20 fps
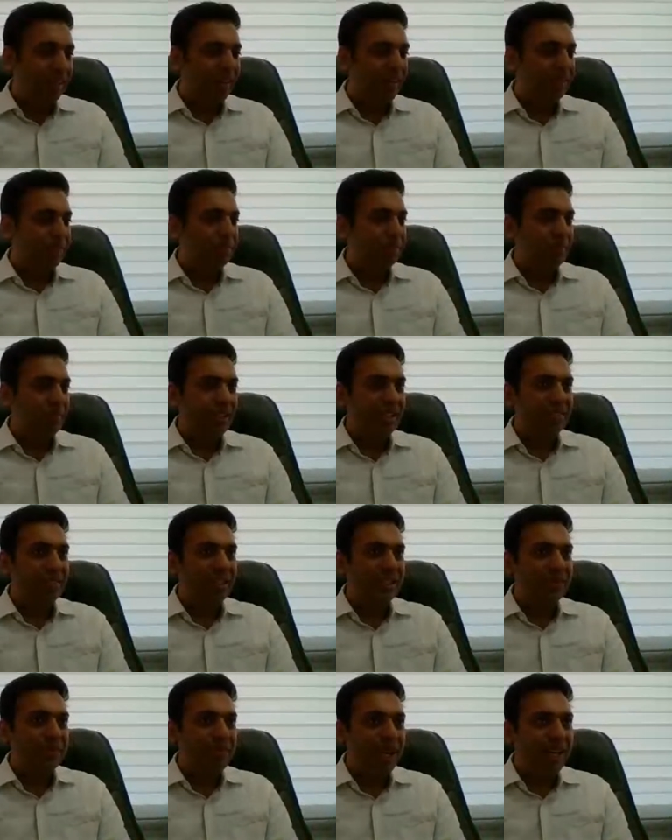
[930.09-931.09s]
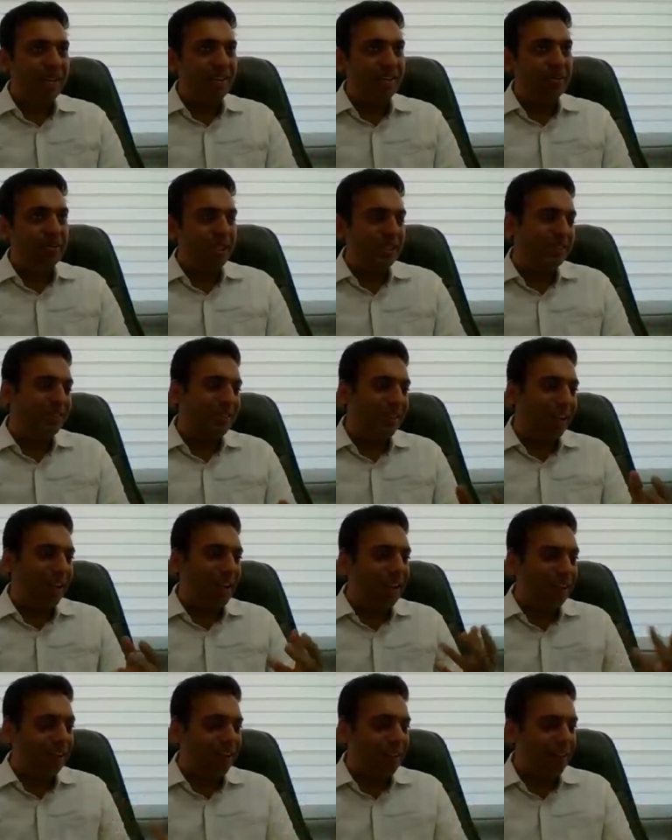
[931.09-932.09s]
Uh, it was better, means
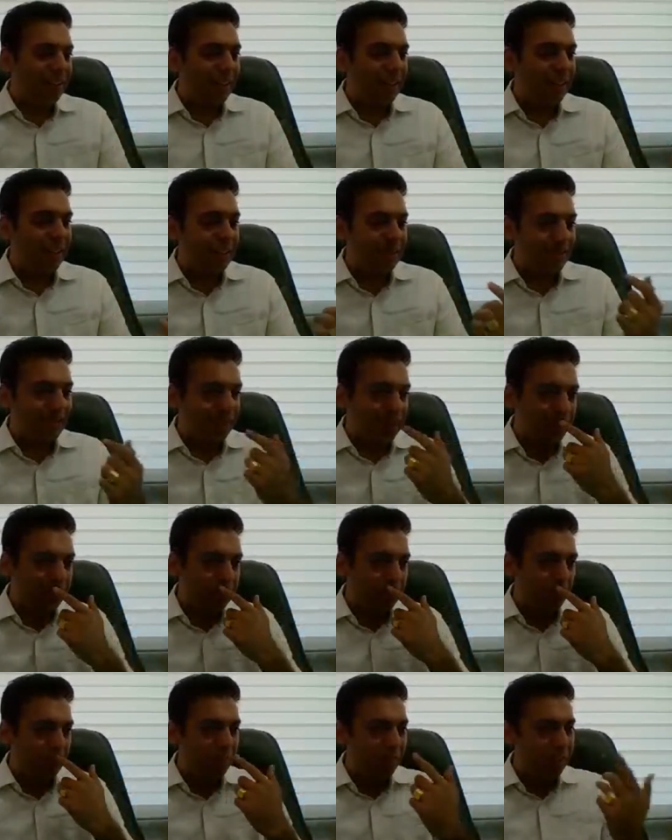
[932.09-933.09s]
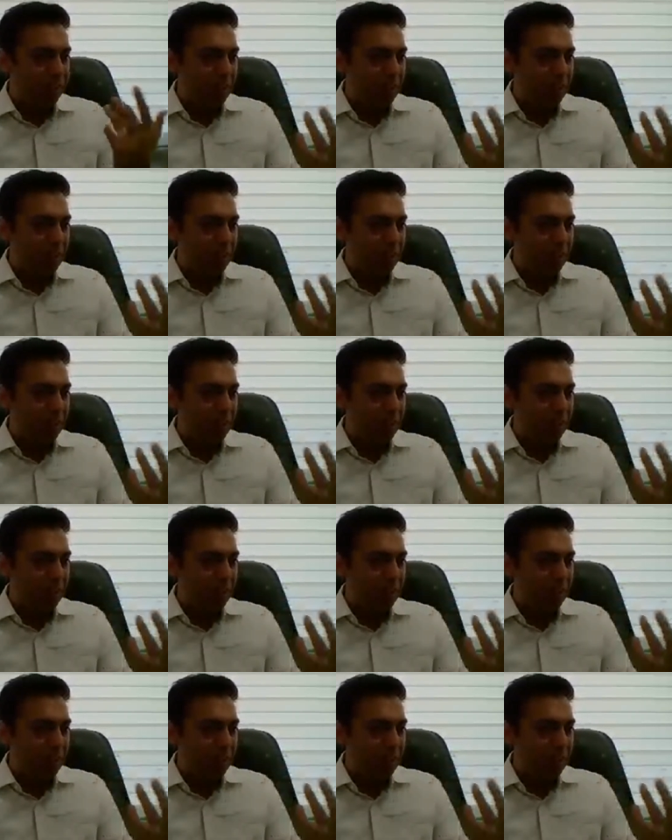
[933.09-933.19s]
I felt that uh,